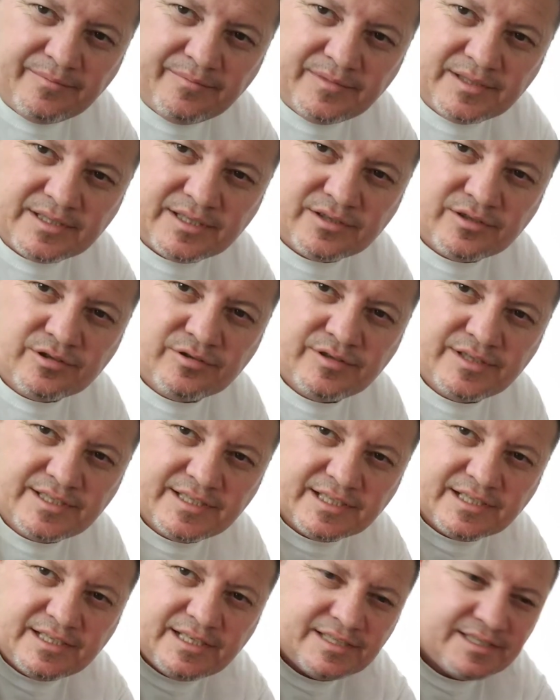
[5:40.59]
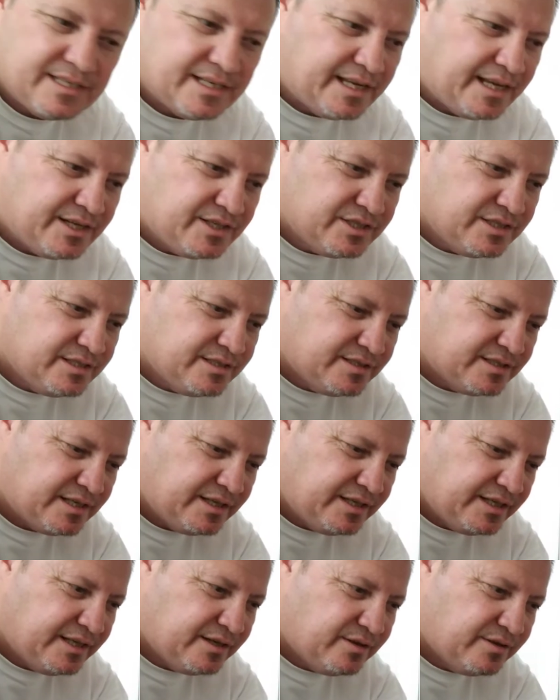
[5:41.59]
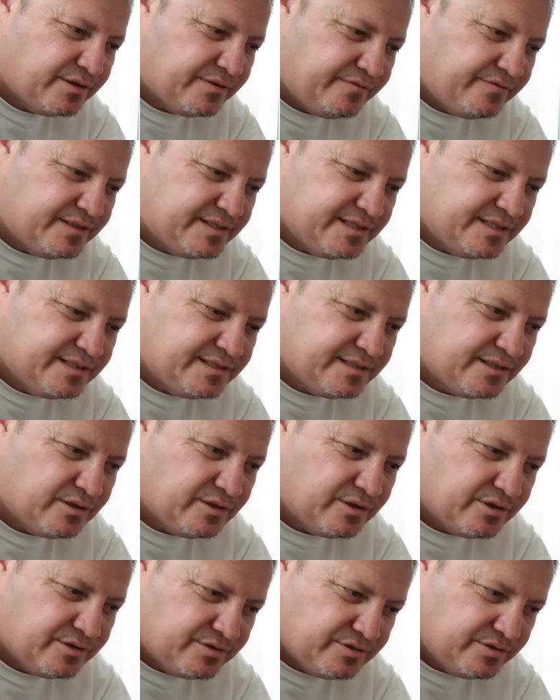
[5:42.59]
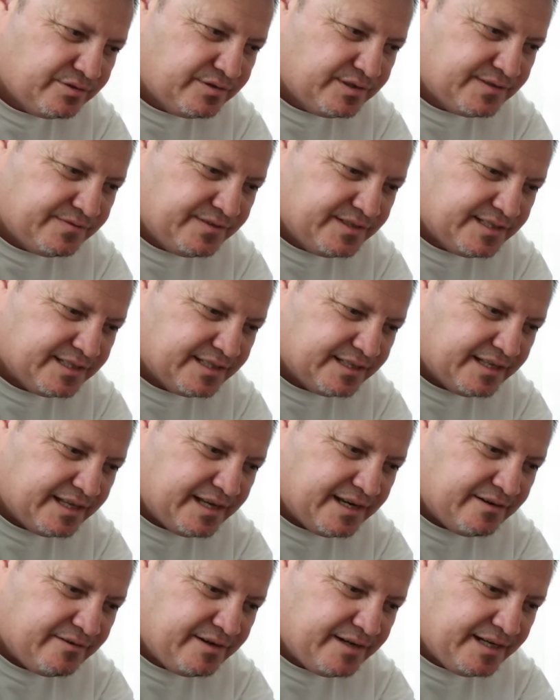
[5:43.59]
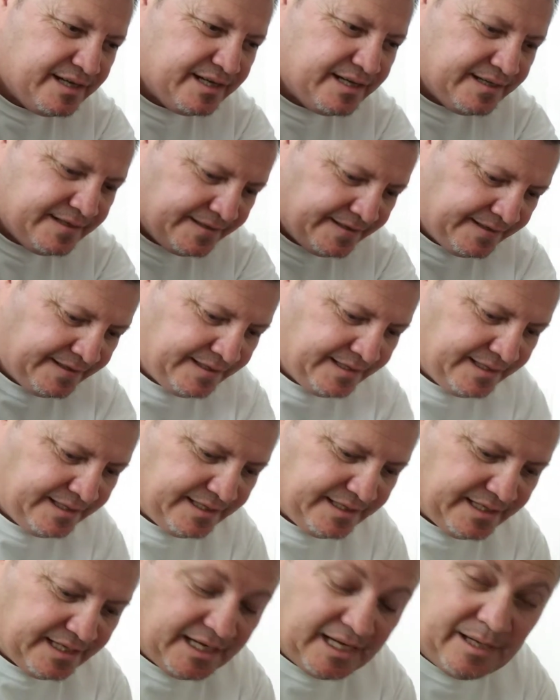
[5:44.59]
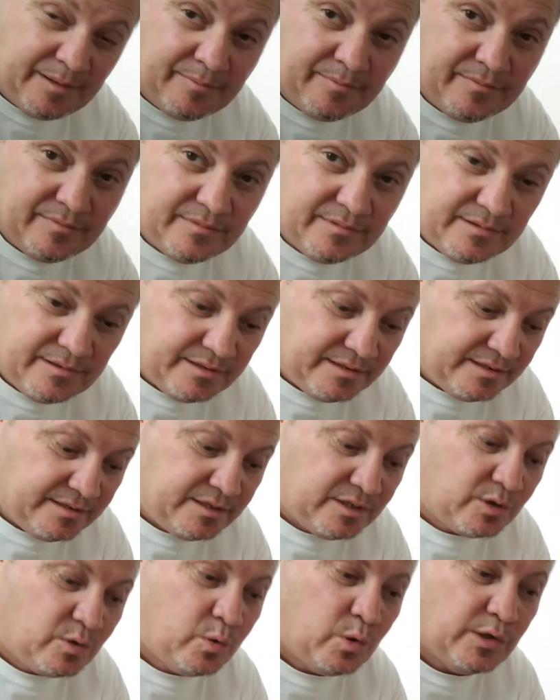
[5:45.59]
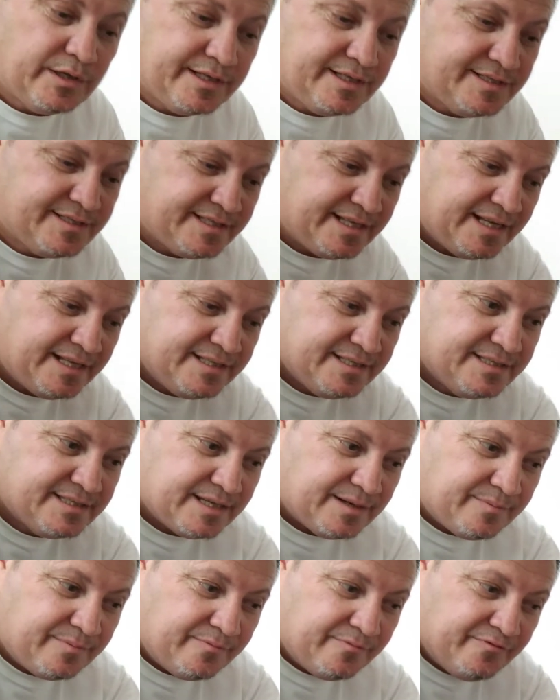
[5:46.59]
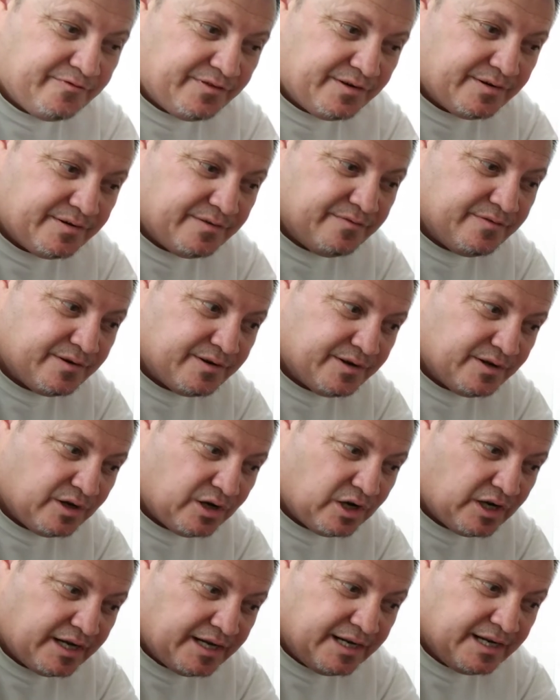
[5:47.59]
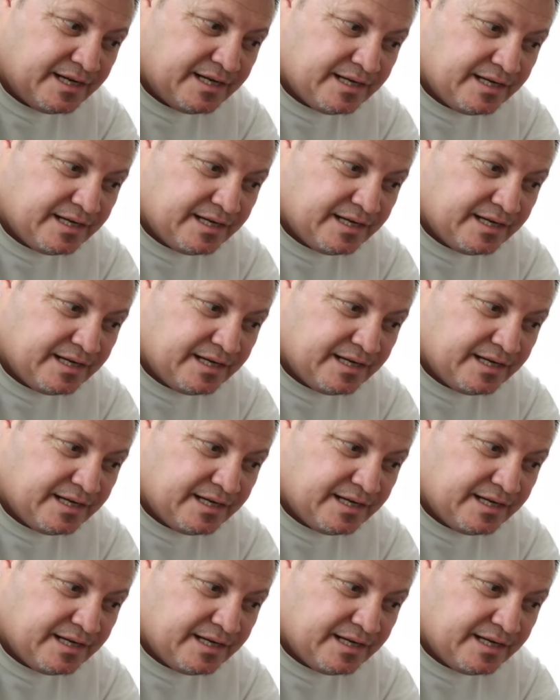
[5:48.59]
It's a touristic destination, so you get a lot of visitors, a lot of tourists visiting the area. The quality standards are very, very high.